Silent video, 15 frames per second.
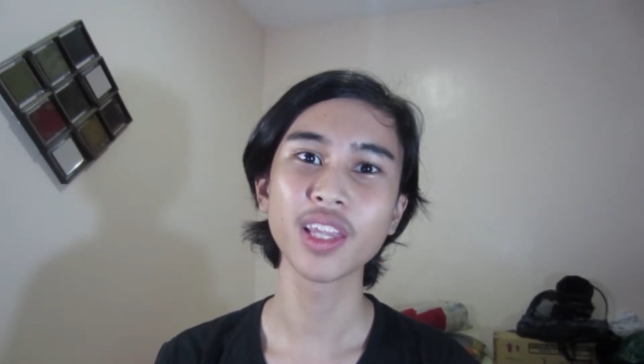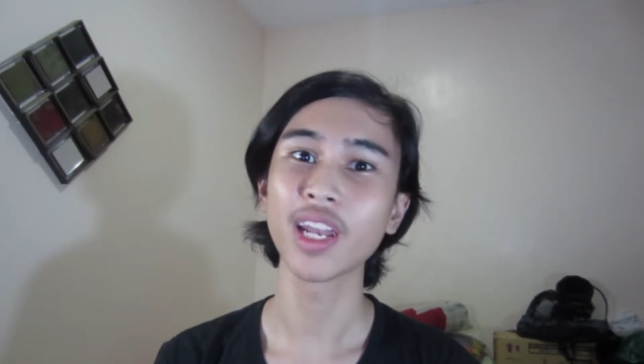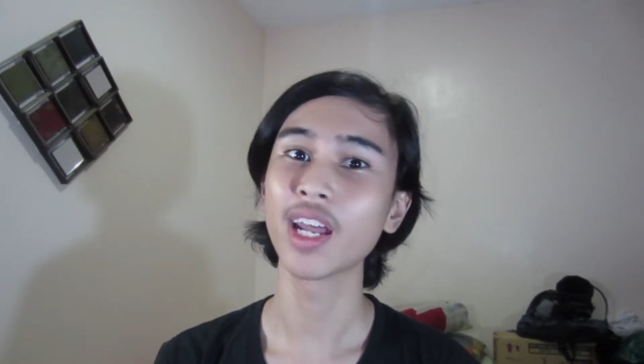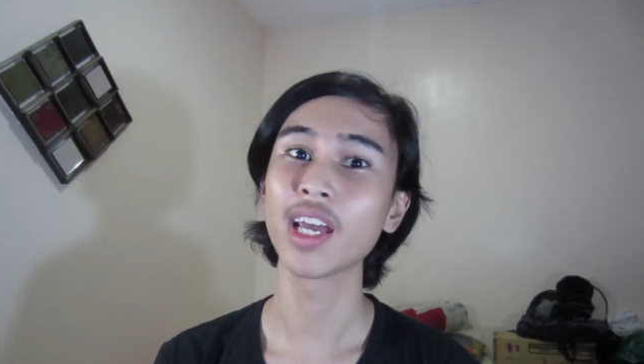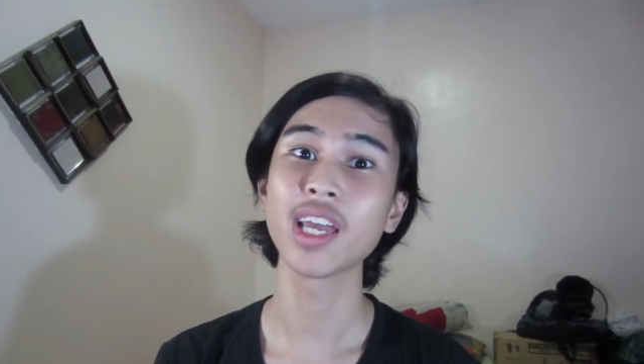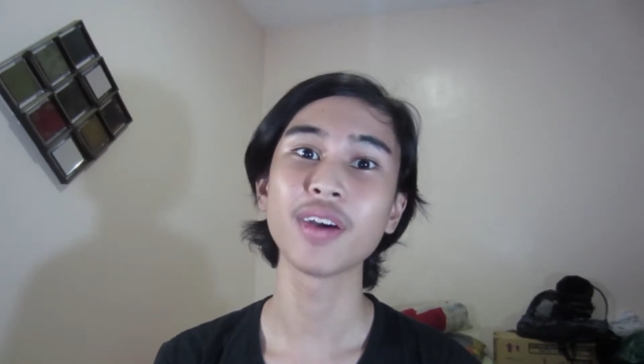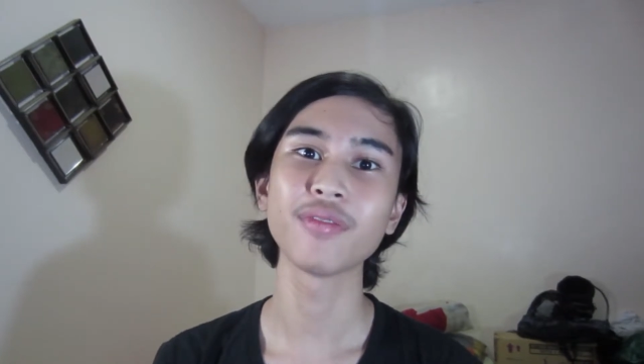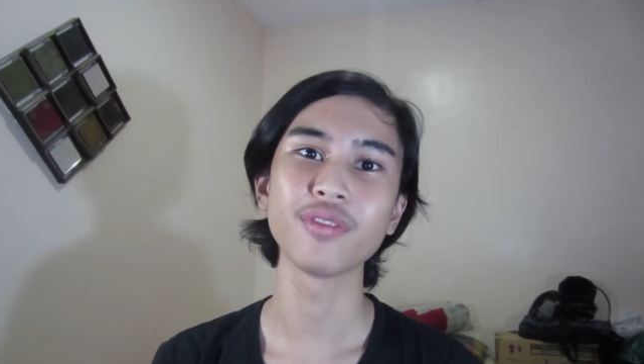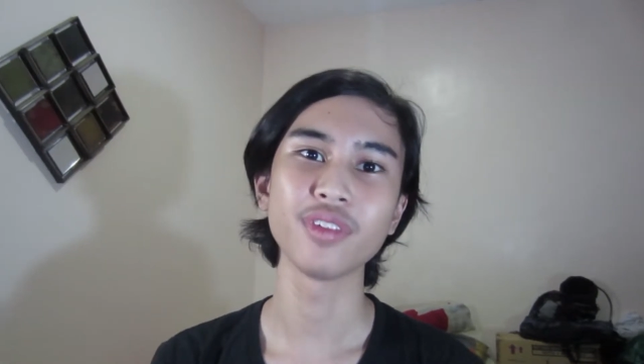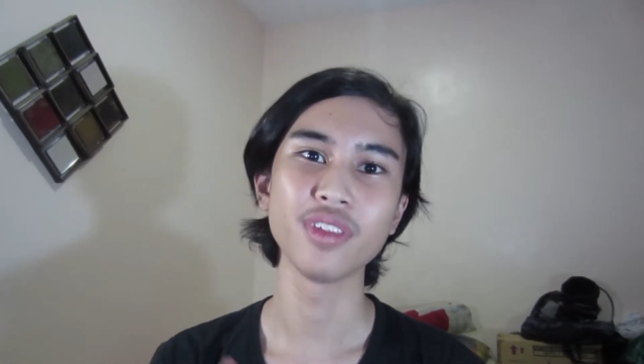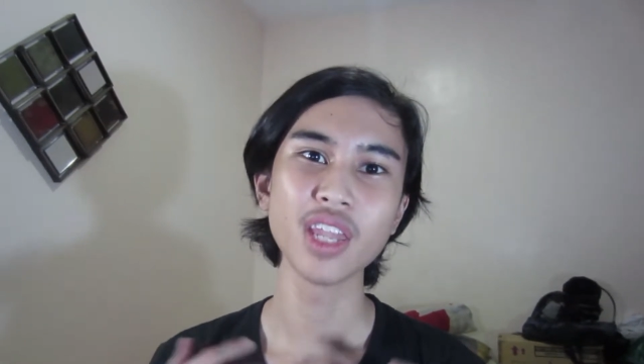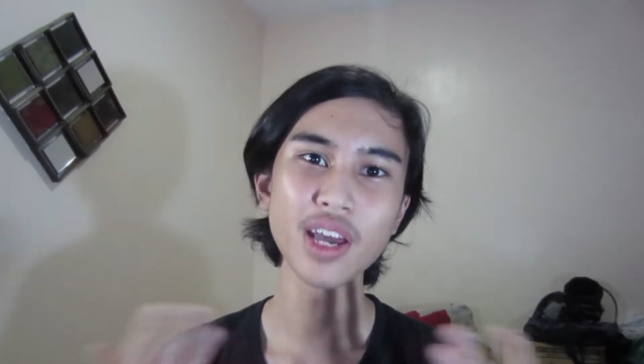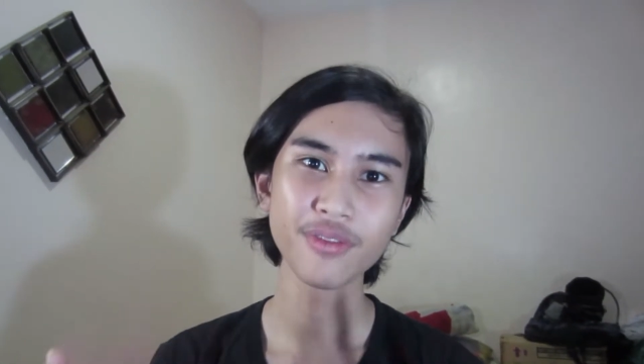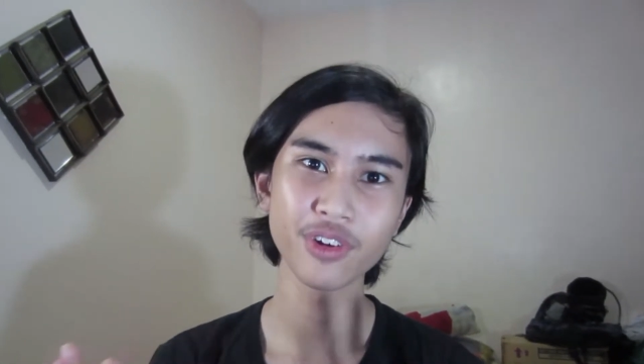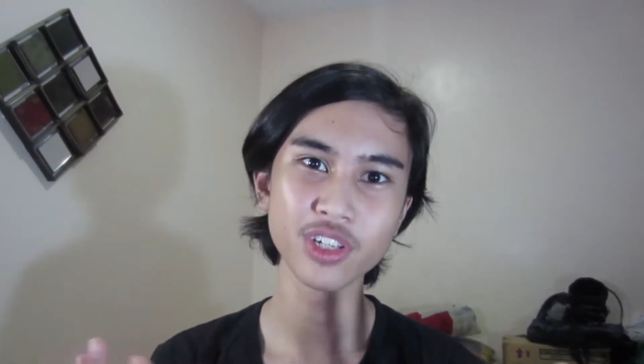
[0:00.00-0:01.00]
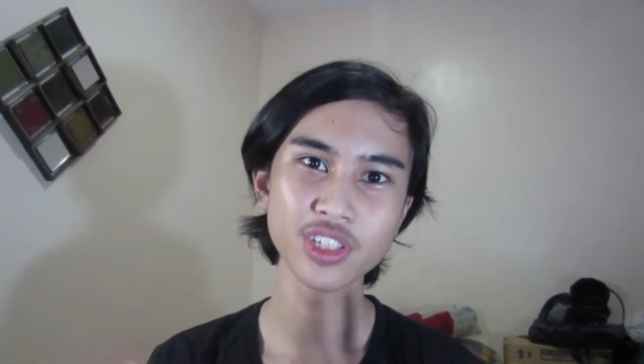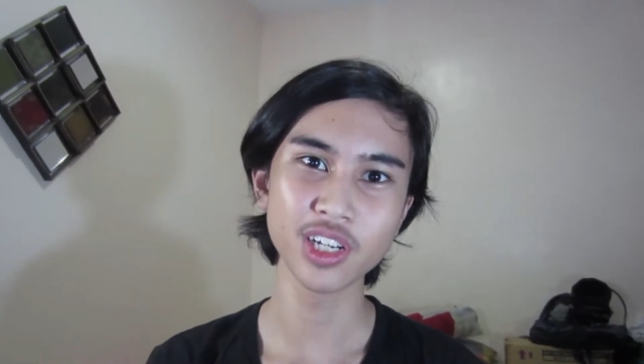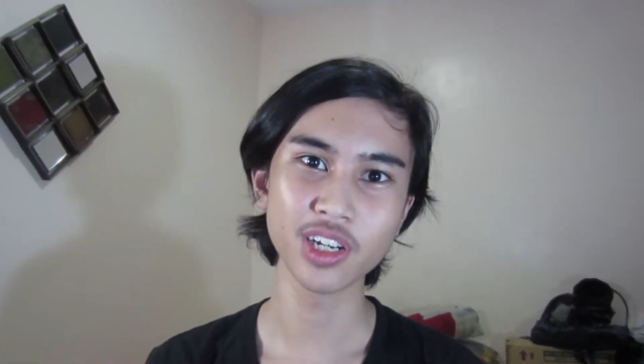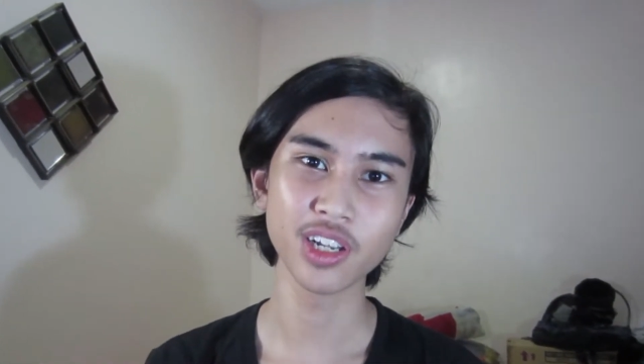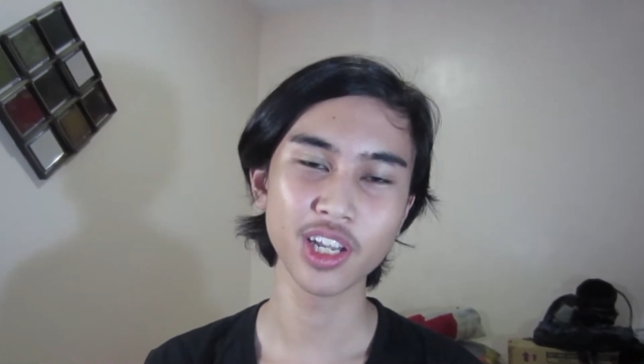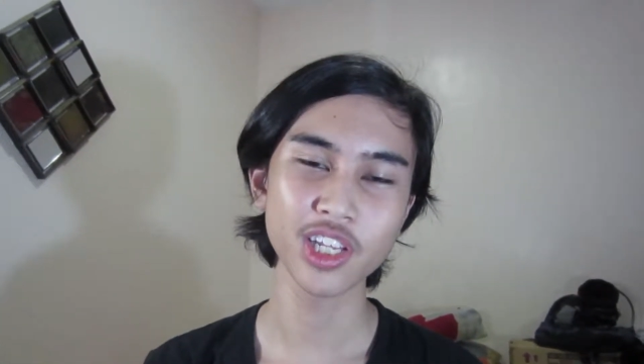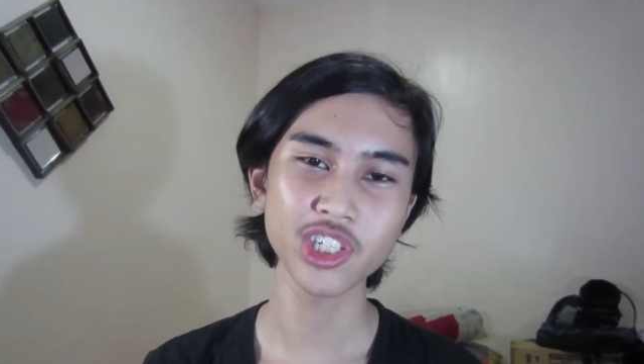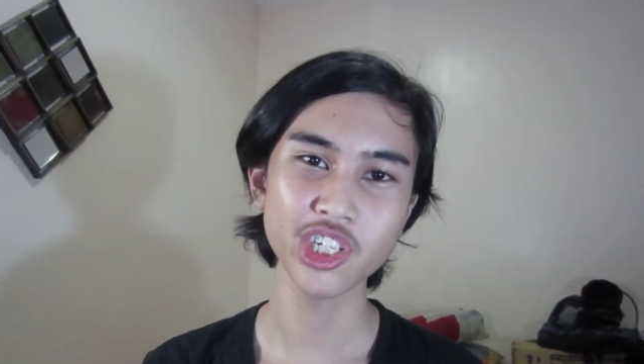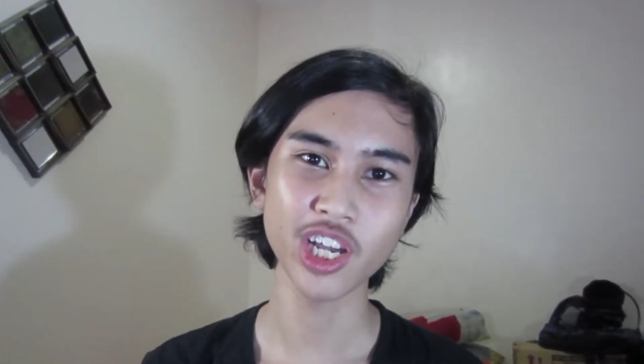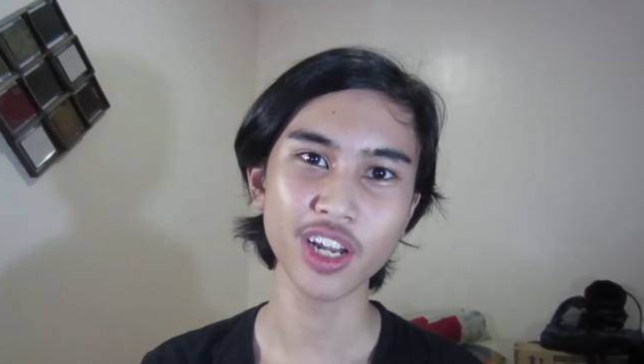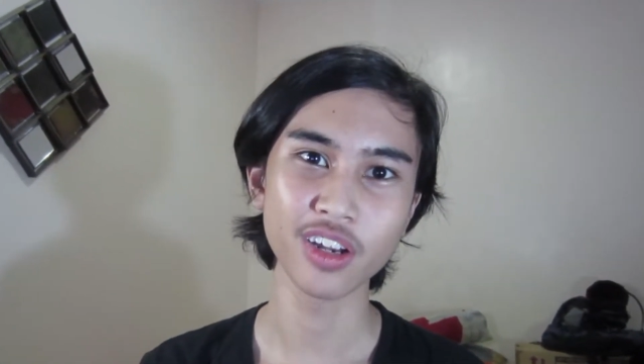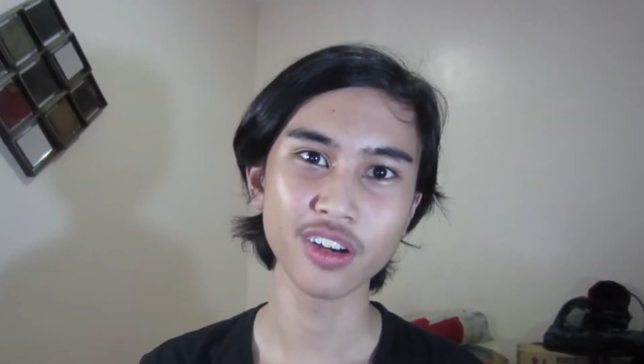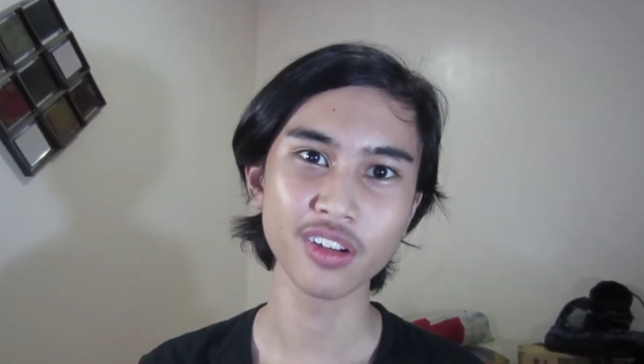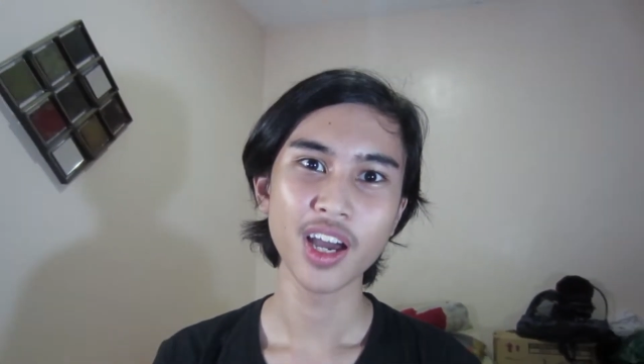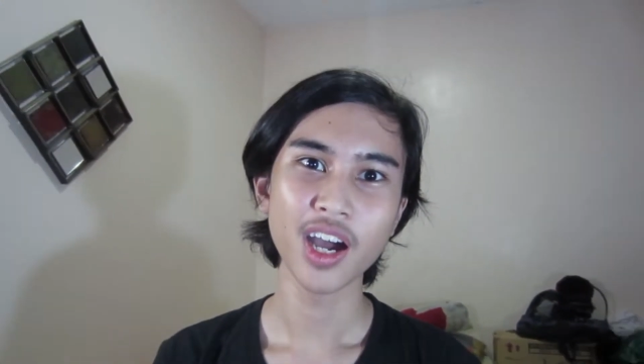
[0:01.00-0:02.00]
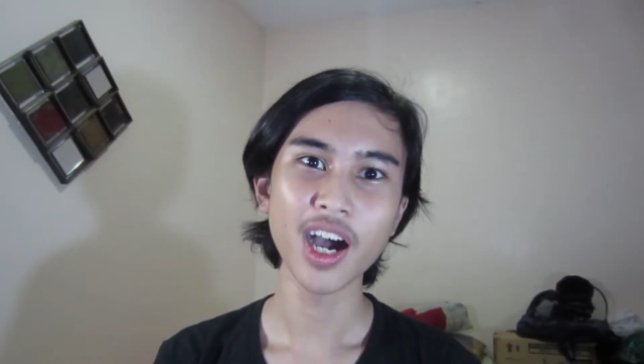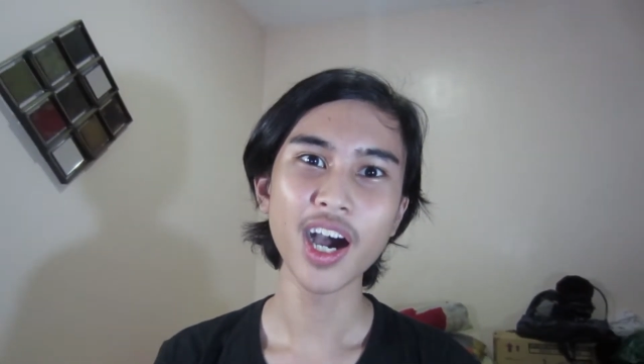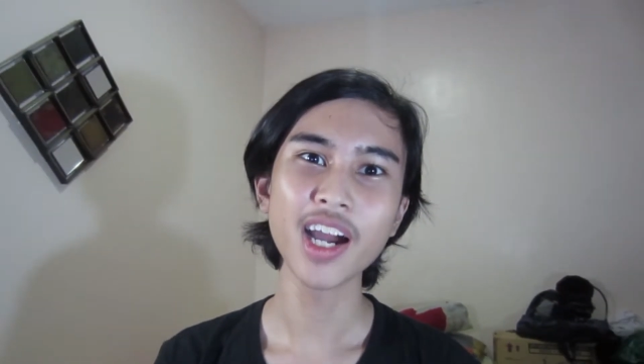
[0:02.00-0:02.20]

that I have never done on this channel.